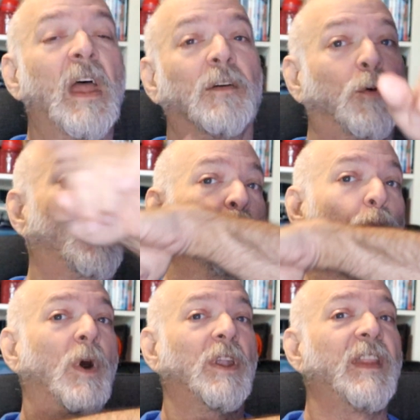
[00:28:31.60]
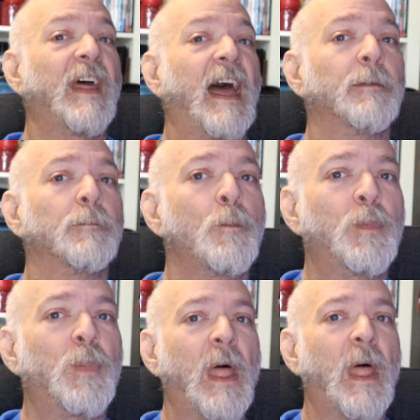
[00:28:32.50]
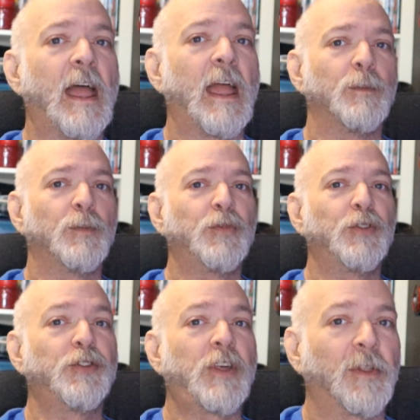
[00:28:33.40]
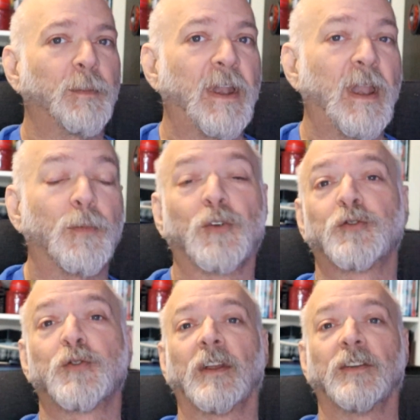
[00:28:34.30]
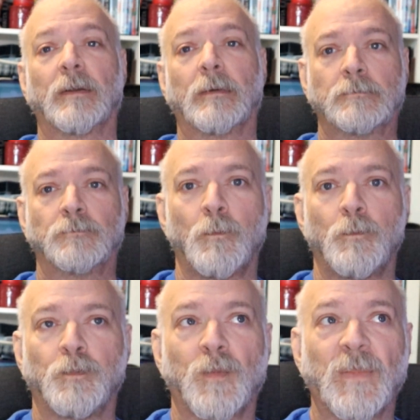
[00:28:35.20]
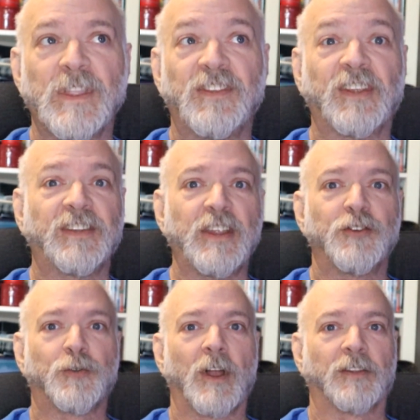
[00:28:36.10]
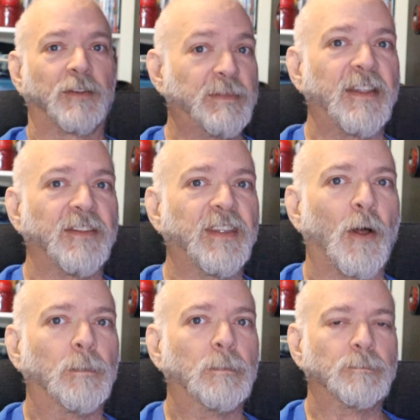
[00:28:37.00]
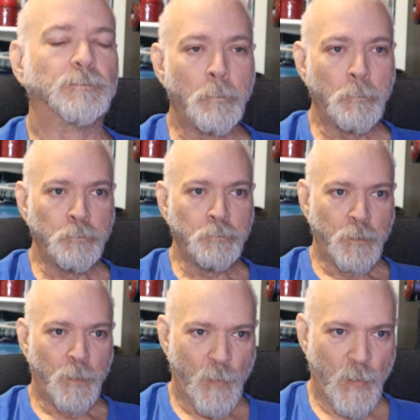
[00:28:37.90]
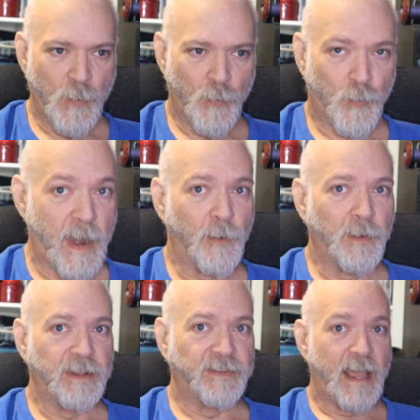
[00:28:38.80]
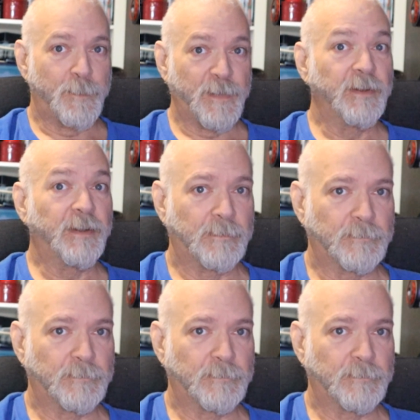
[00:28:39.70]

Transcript: Rolled 1 on that. I'm doubling my number of shrugs. 16 shrugs. Dead as hell. Rare it's happened.